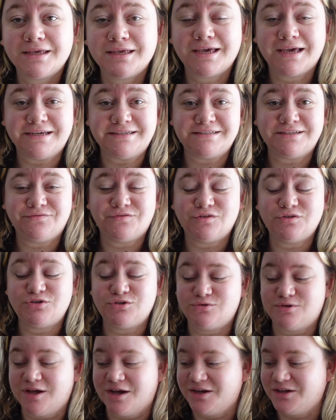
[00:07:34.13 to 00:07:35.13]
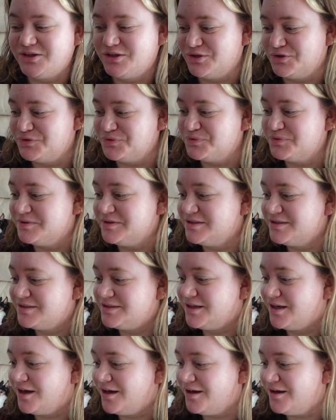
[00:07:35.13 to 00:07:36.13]
Guys, if you do not use
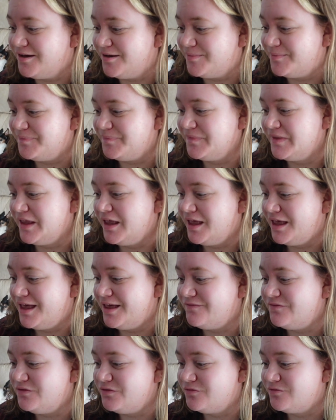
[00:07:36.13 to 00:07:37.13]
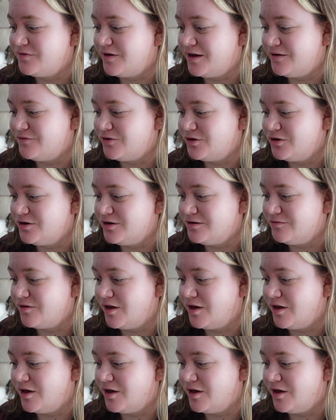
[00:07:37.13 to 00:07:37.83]
um, if you've ever heard of